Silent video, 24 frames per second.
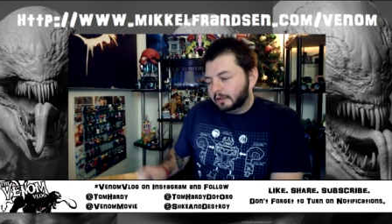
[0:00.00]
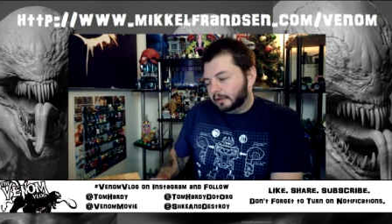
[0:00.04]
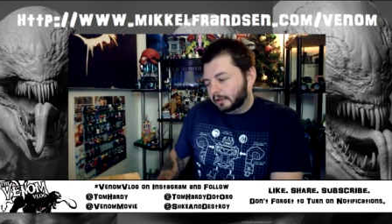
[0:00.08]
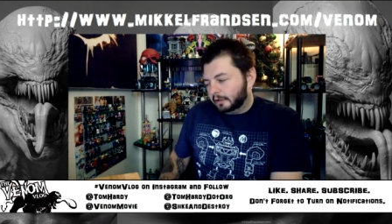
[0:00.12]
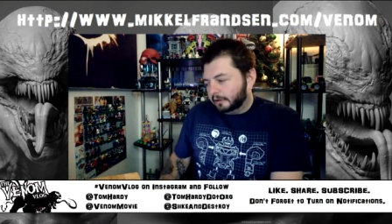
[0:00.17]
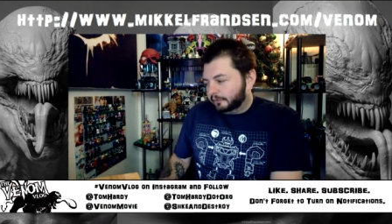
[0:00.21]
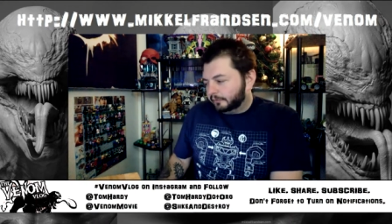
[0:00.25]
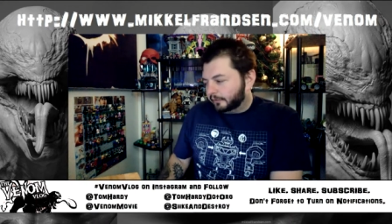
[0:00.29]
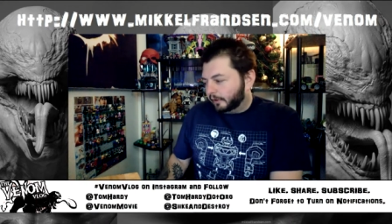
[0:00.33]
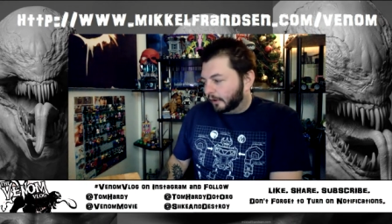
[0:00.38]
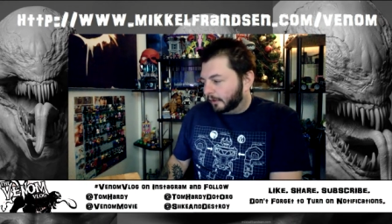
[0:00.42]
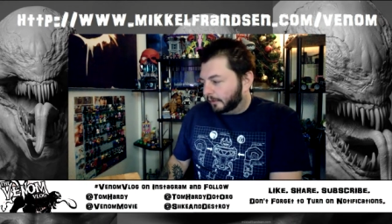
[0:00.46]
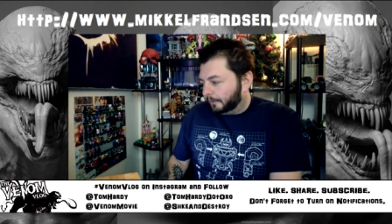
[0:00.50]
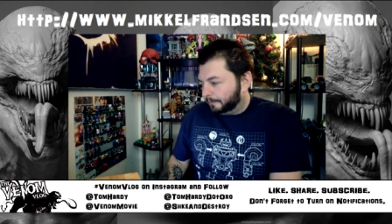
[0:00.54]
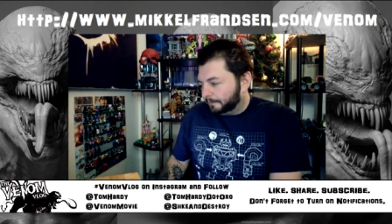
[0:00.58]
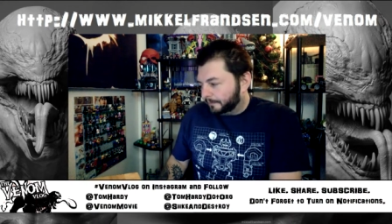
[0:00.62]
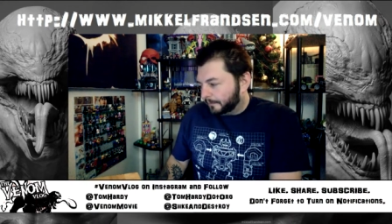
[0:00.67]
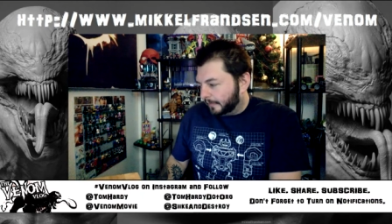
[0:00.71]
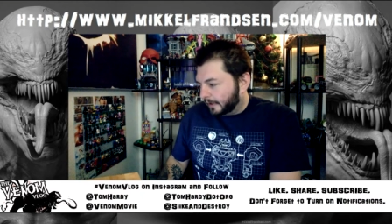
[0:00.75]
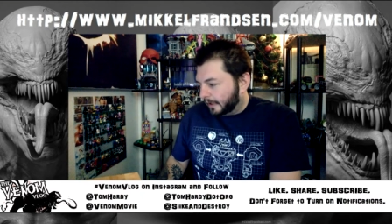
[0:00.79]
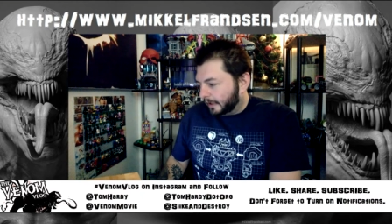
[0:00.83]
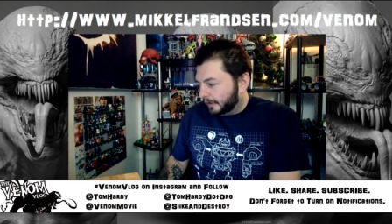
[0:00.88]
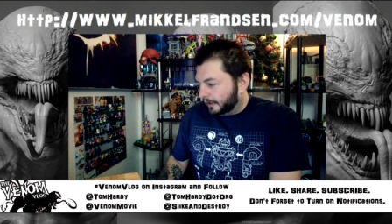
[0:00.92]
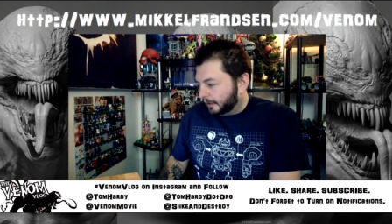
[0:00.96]
So
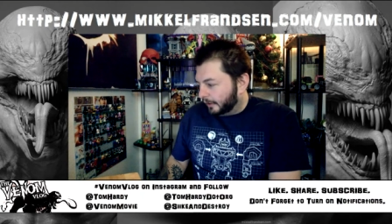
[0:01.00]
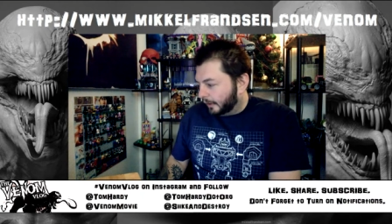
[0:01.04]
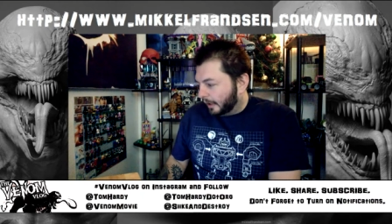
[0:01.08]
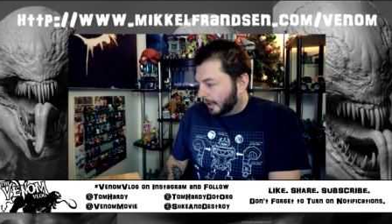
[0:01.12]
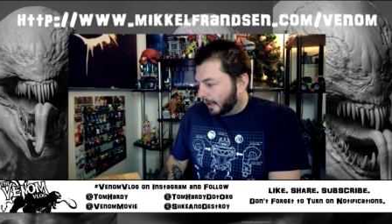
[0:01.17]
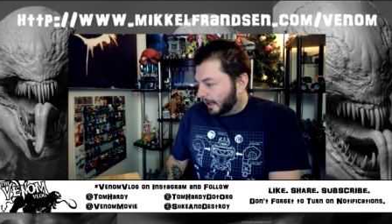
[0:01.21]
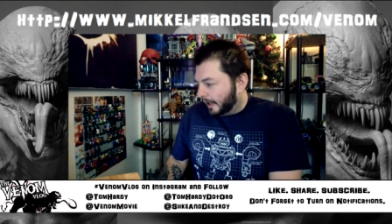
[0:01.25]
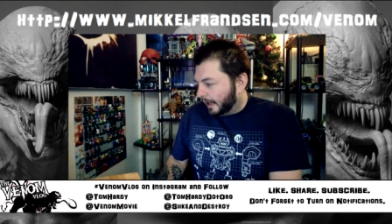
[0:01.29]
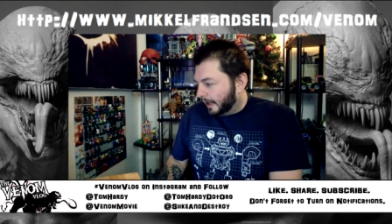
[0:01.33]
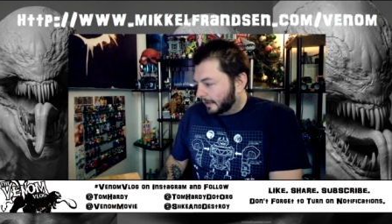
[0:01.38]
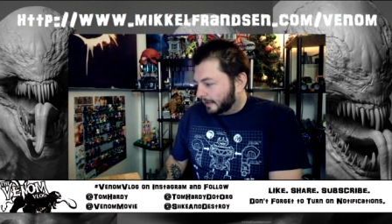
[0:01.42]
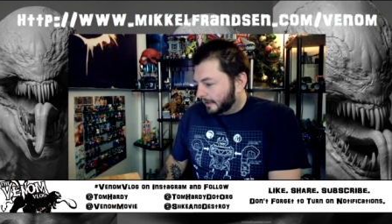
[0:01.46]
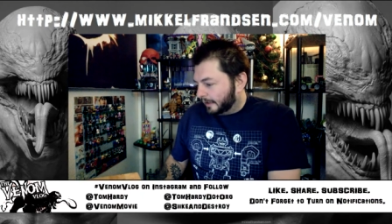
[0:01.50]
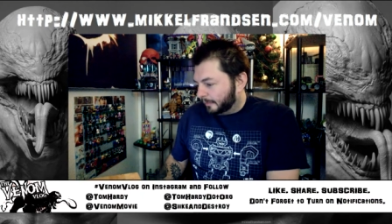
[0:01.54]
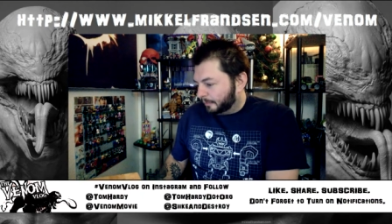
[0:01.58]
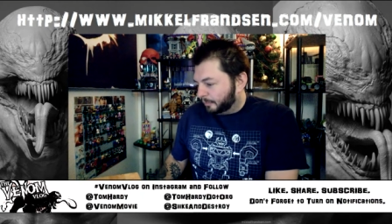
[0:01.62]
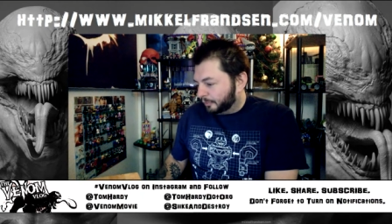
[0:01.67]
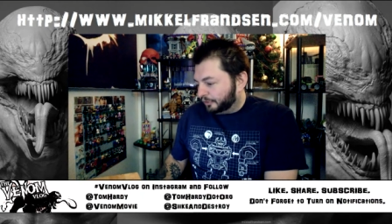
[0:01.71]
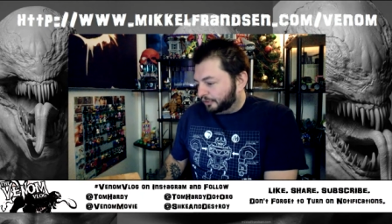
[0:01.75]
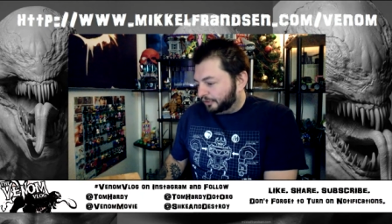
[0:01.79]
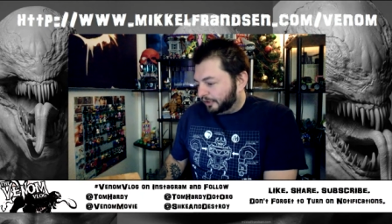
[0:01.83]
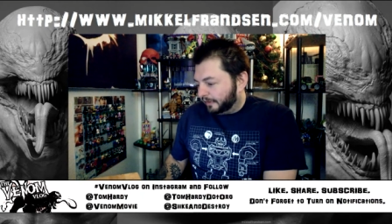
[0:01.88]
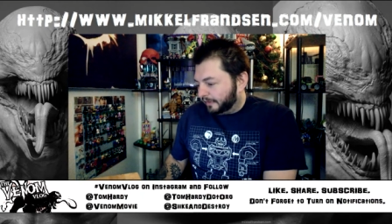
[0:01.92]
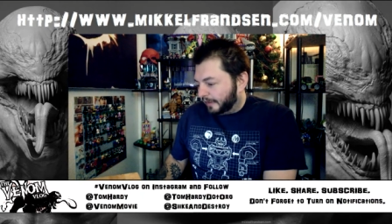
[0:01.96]
I you know I, I can
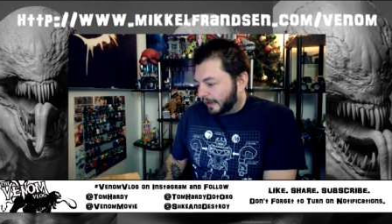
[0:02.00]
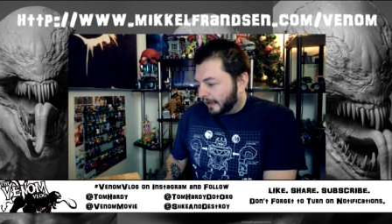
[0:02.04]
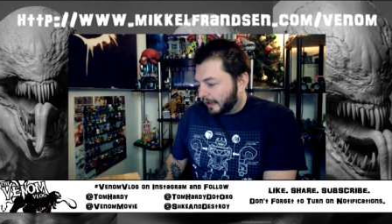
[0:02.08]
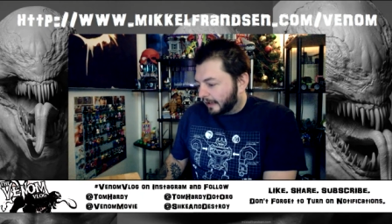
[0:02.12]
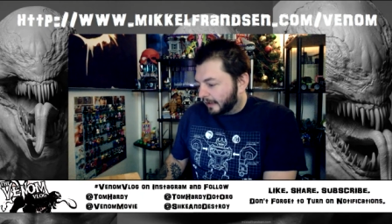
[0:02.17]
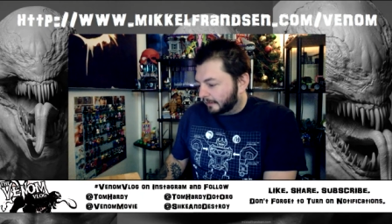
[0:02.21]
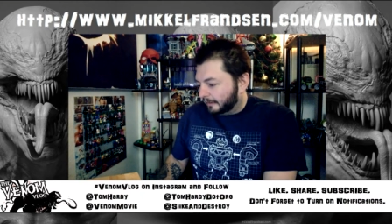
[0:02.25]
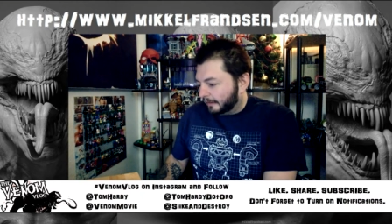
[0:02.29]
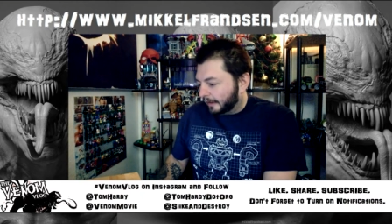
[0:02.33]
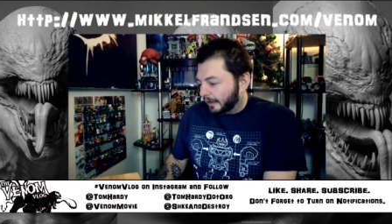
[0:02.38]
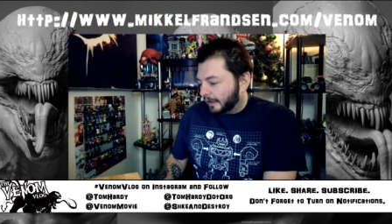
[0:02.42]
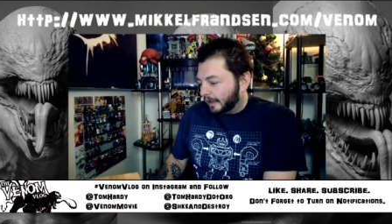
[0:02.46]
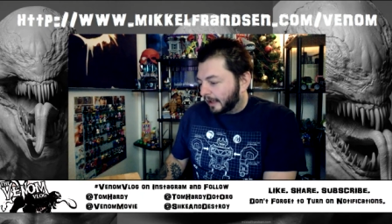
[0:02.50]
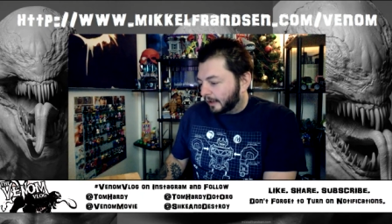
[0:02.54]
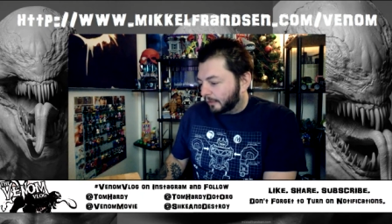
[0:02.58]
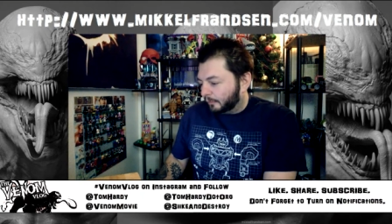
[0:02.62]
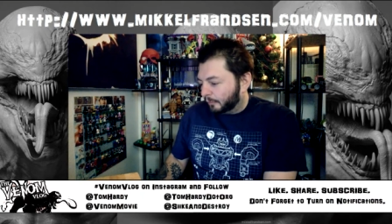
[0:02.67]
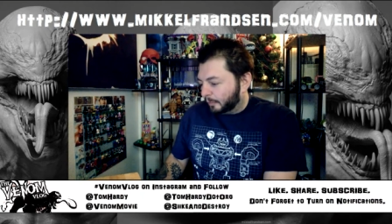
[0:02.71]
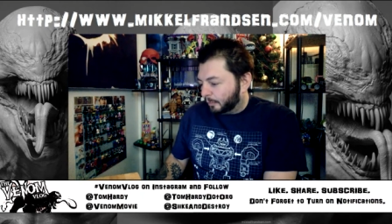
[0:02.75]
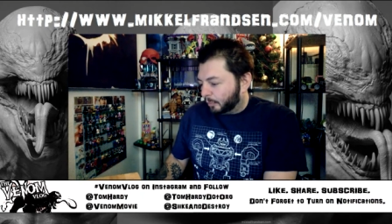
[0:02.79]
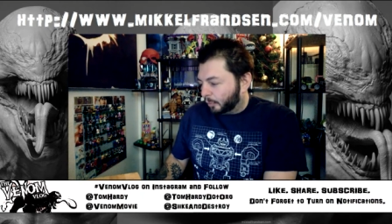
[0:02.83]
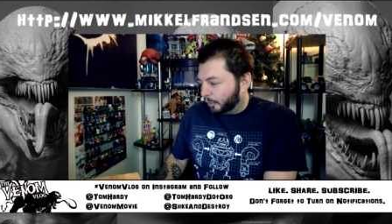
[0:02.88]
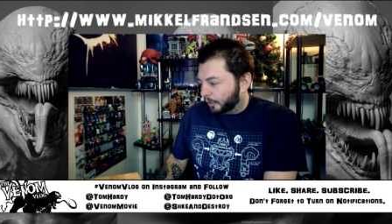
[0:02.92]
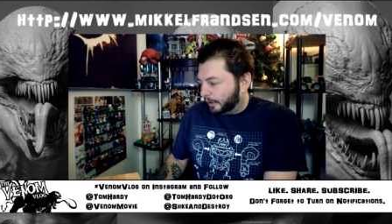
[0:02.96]
appreciate that that kind of
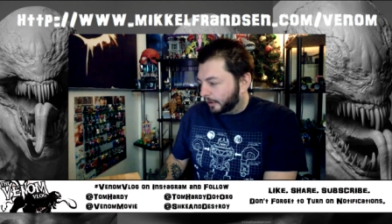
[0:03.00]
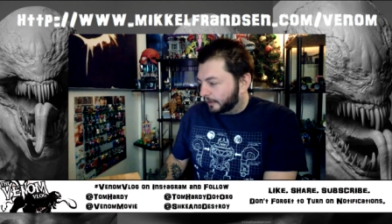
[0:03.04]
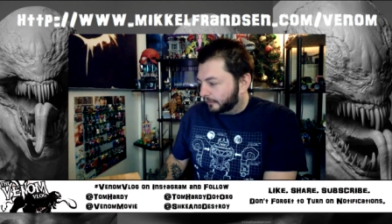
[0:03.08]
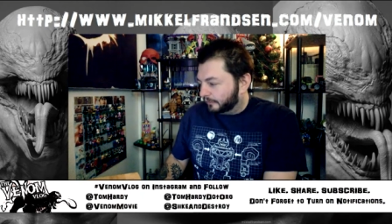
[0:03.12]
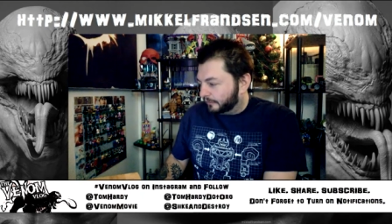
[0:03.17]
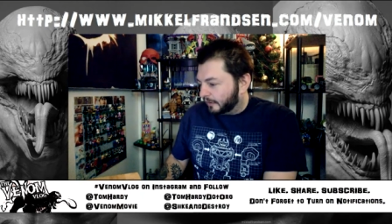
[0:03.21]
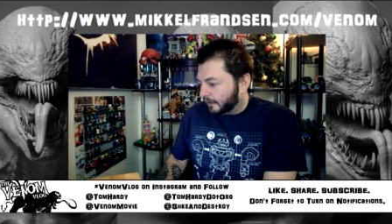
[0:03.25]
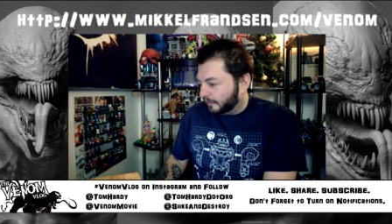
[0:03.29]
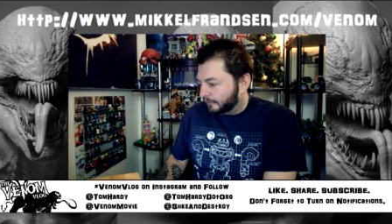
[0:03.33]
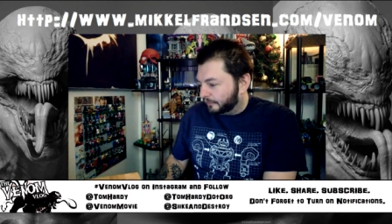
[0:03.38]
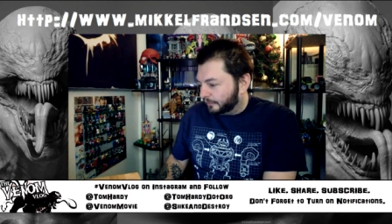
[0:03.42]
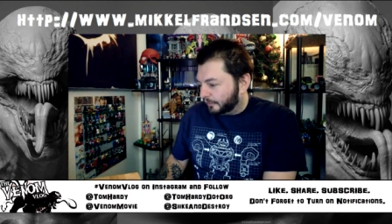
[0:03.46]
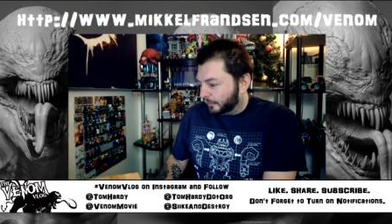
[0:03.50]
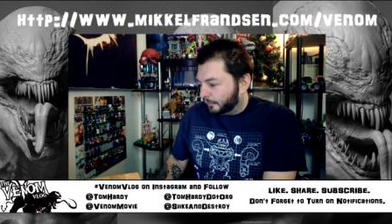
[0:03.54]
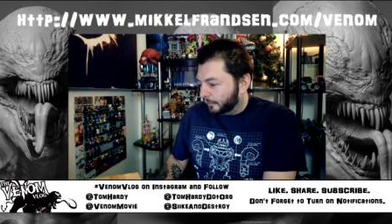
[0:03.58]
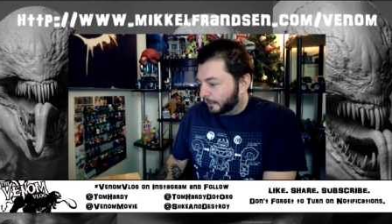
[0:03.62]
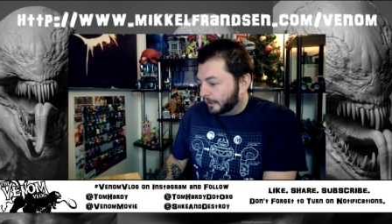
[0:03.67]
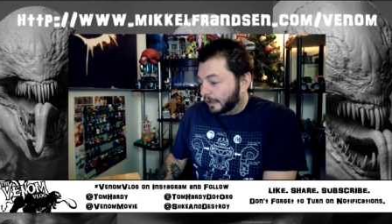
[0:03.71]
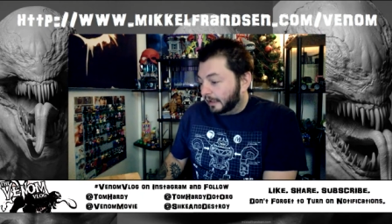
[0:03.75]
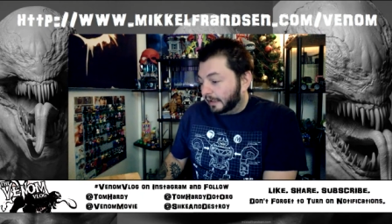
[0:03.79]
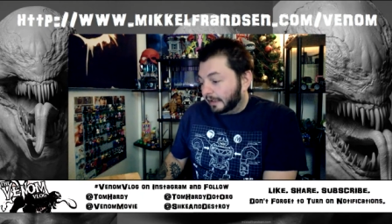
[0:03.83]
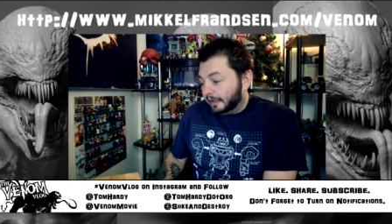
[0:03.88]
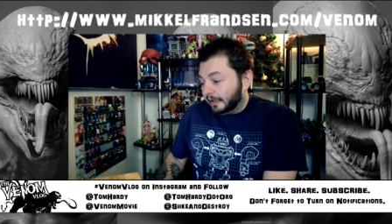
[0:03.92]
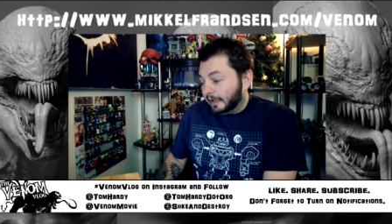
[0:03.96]
reporting and stuff. So
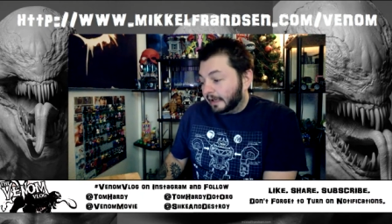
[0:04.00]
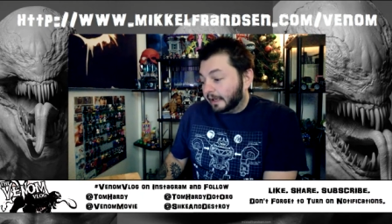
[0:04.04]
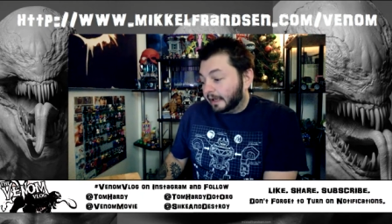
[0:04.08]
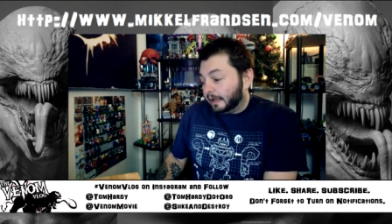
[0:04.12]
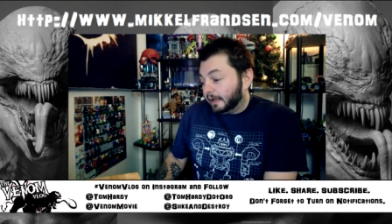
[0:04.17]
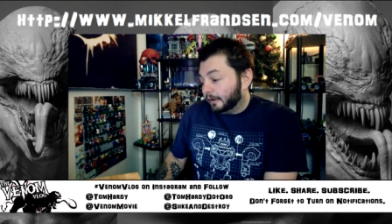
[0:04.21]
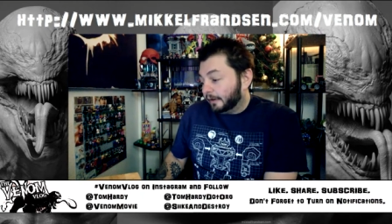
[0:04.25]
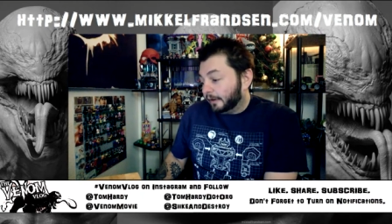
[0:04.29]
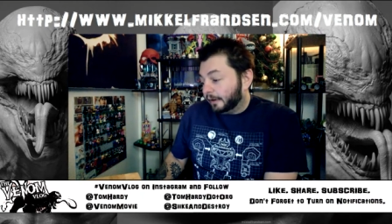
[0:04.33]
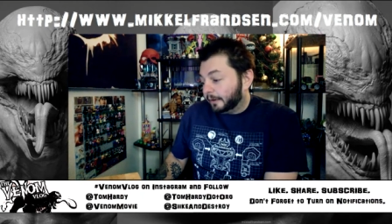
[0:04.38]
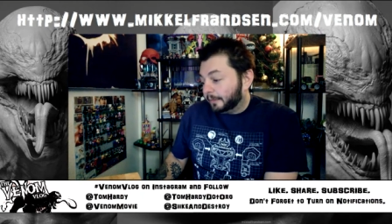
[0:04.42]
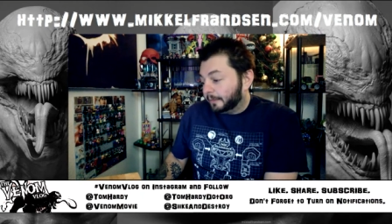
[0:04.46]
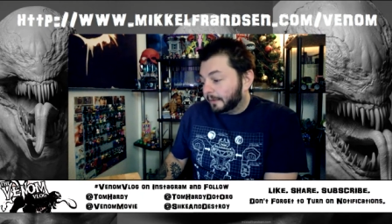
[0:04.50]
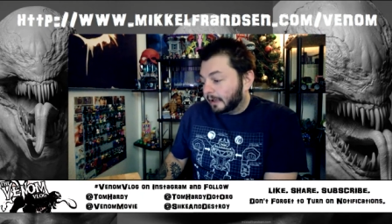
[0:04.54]
yeah, I don't know.